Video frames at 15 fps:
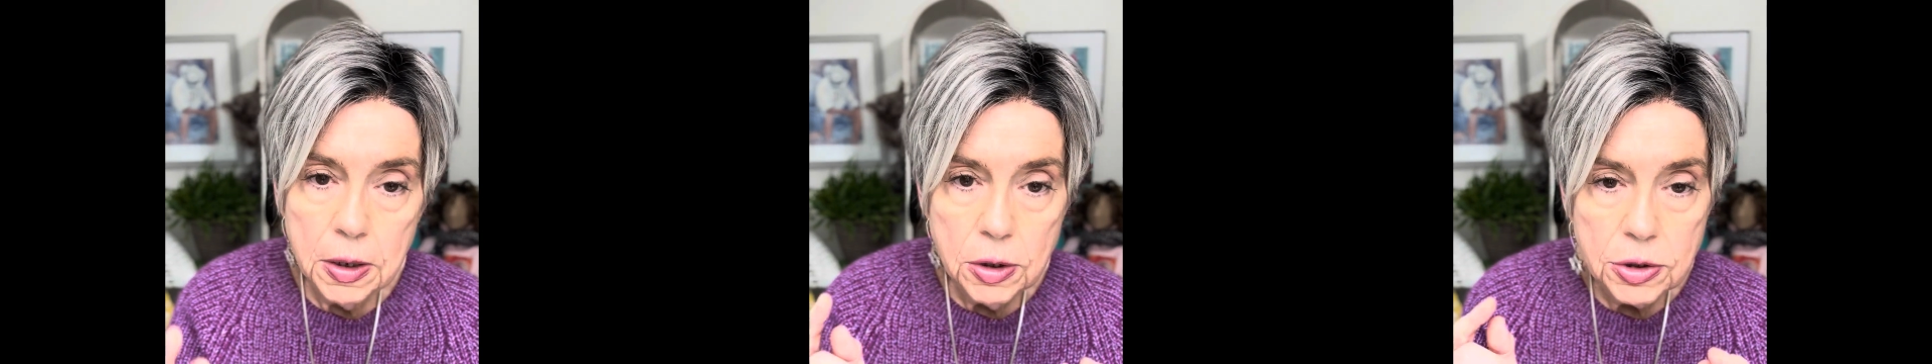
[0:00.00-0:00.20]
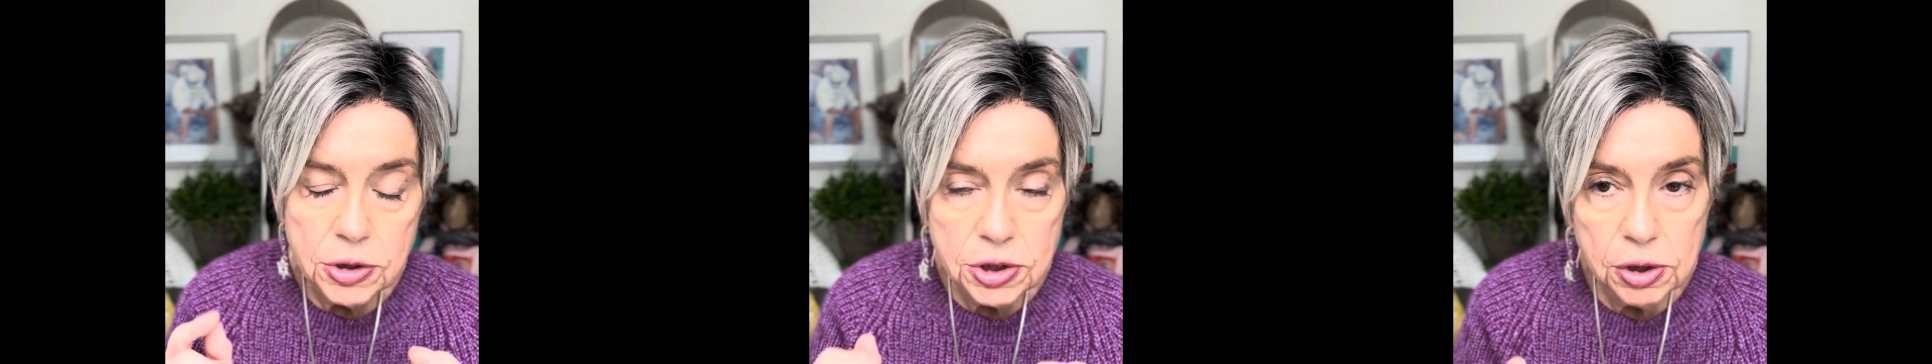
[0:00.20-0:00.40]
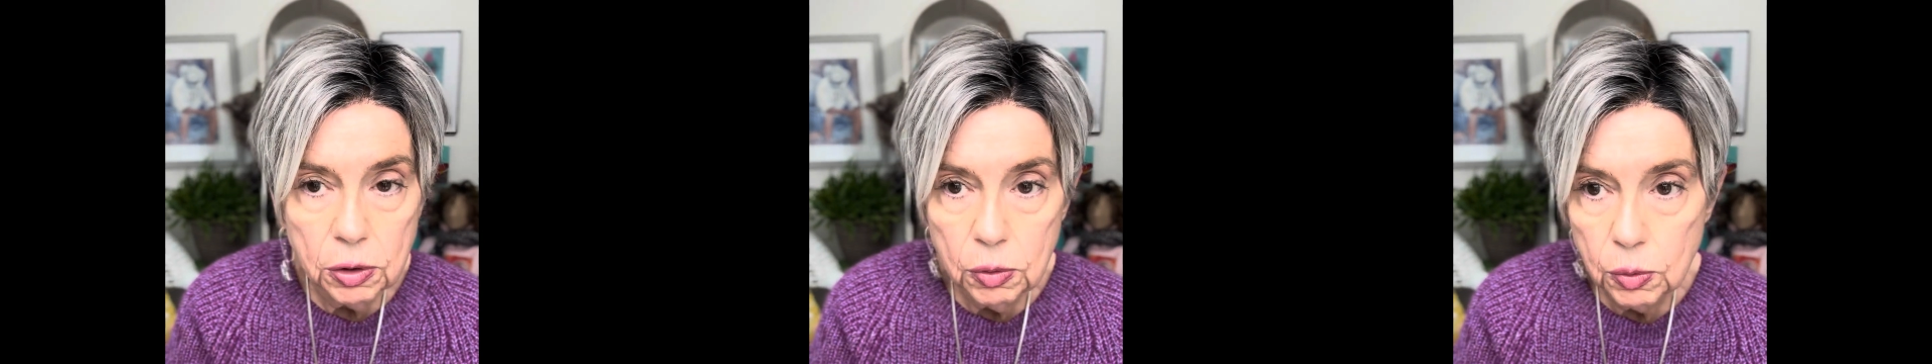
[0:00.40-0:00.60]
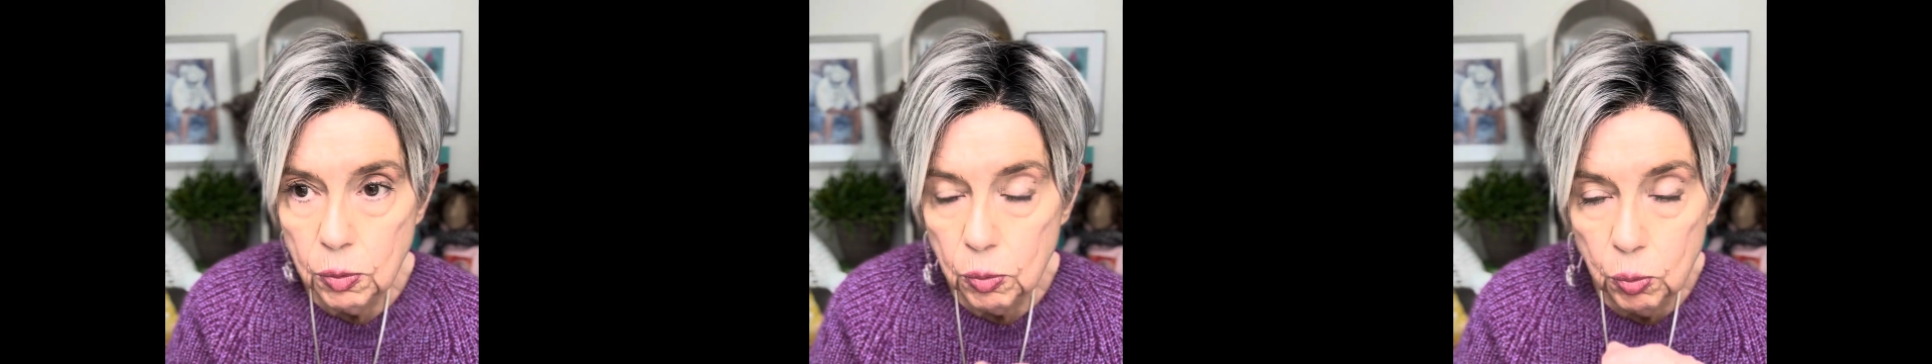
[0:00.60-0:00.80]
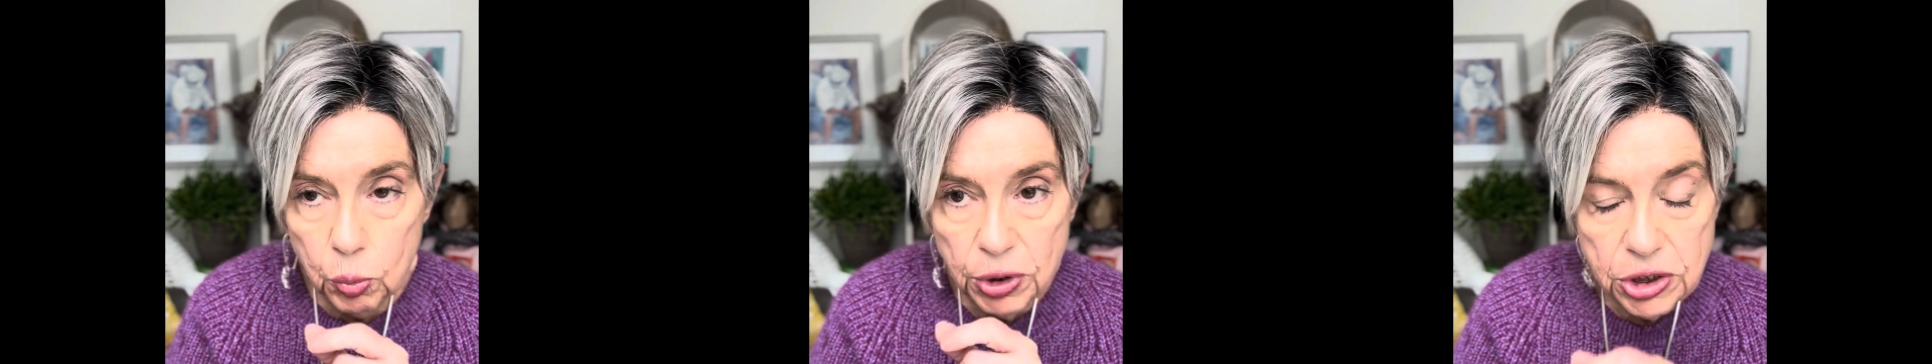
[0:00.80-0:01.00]
So
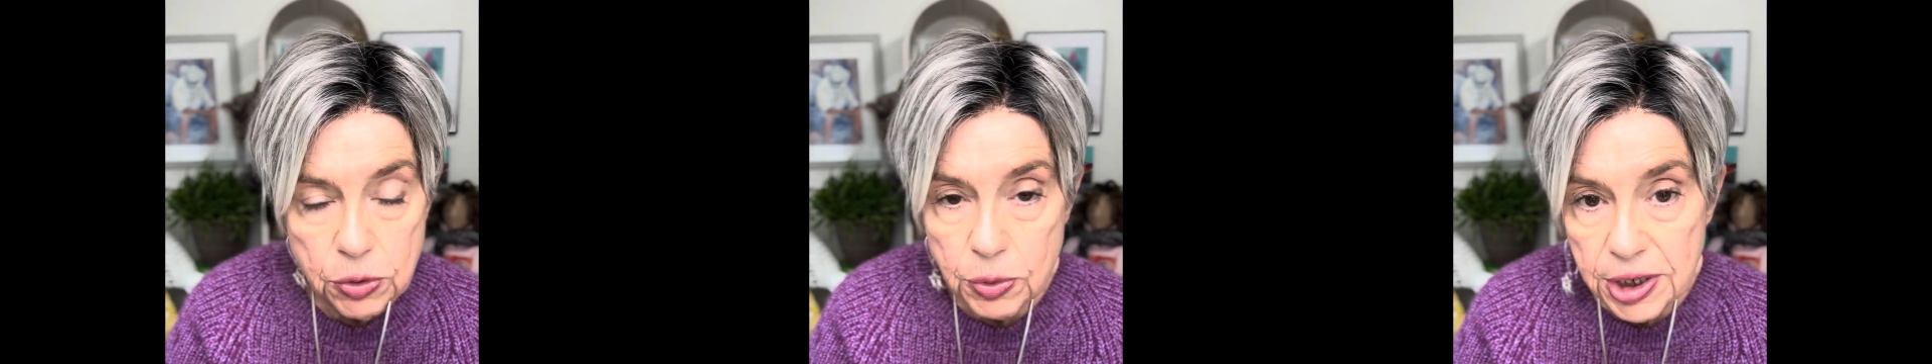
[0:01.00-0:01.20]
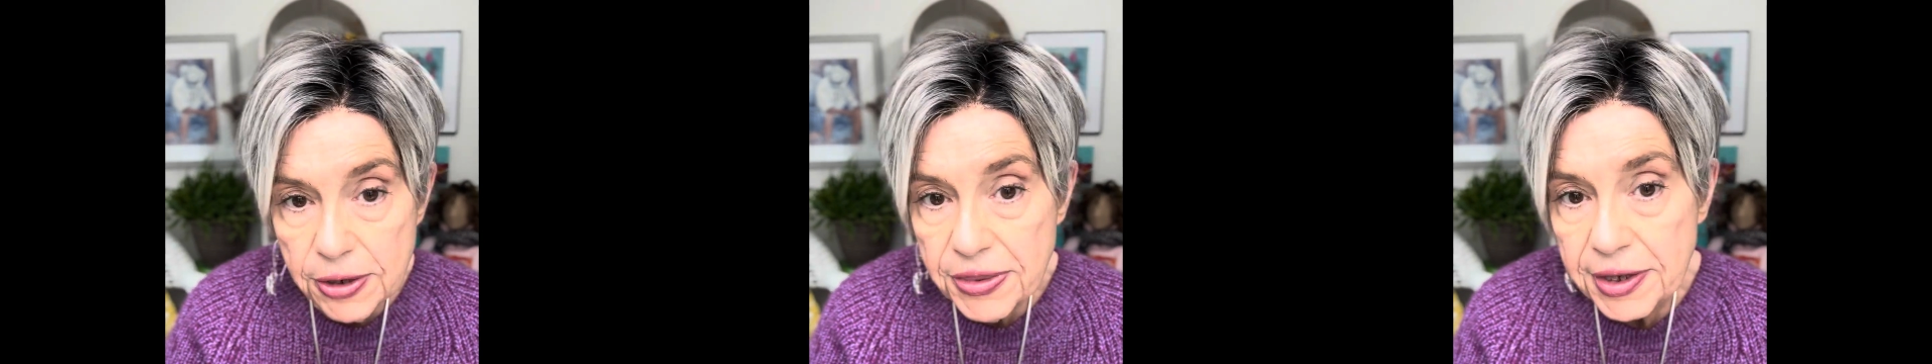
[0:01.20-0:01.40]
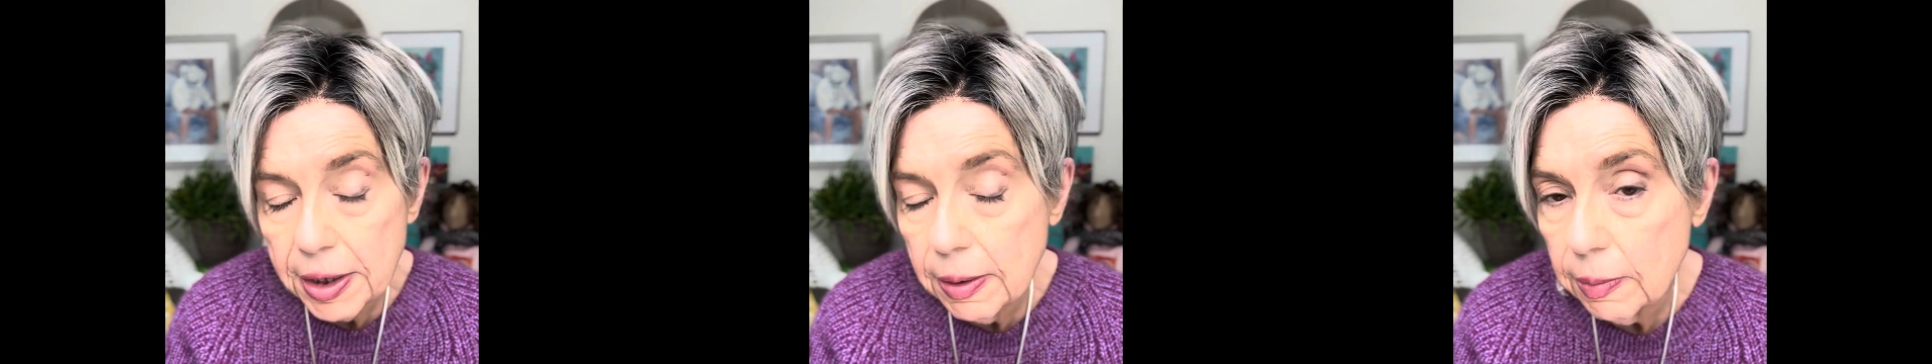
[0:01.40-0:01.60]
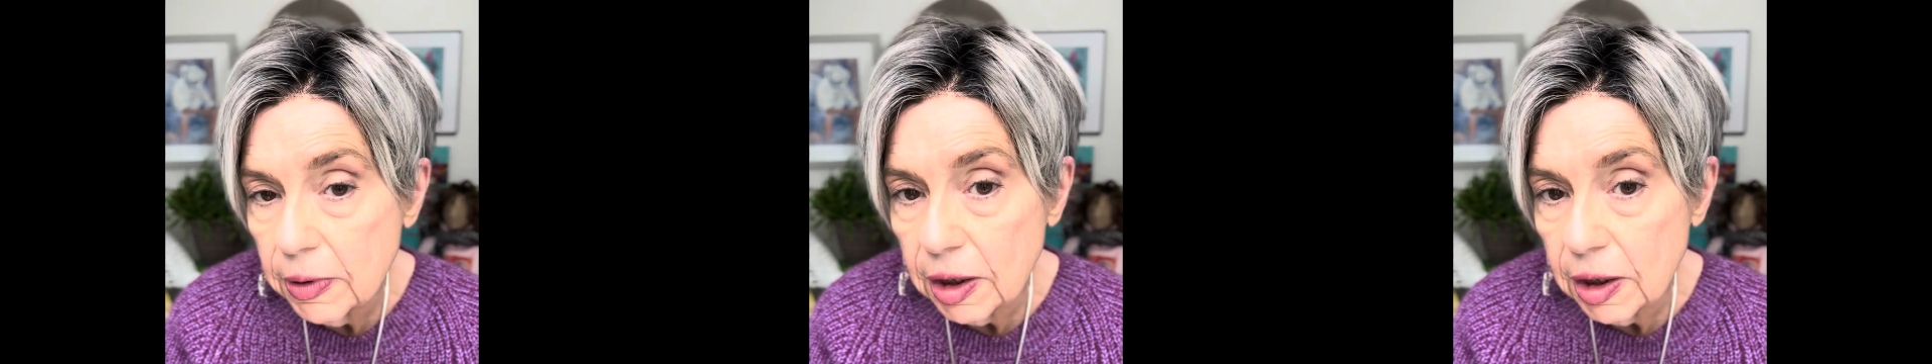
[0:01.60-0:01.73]
when you get them,